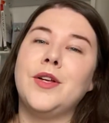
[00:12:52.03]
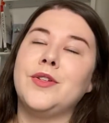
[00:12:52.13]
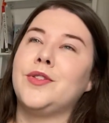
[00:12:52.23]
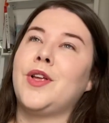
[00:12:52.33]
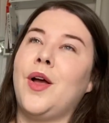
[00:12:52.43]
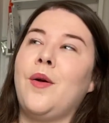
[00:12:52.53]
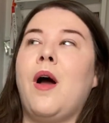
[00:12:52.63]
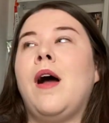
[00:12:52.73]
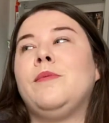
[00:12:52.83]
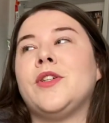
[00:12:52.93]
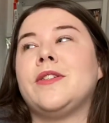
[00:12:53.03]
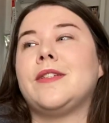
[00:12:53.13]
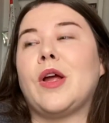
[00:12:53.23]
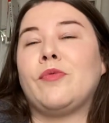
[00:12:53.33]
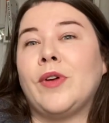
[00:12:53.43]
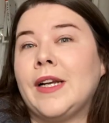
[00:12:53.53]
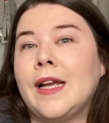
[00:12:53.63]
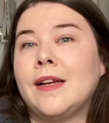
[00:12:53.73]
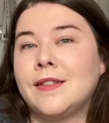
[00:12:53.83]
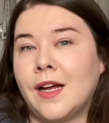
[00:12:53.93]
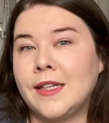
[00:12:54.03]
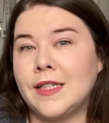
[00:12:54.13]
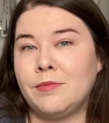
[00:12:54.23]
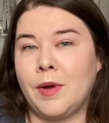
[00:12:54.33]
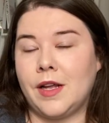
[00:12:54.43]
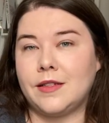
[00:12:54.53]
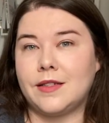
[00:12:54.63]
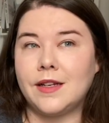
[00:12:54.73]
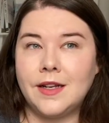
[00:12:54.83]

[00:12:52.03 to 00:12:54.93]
so I'm just really excited. But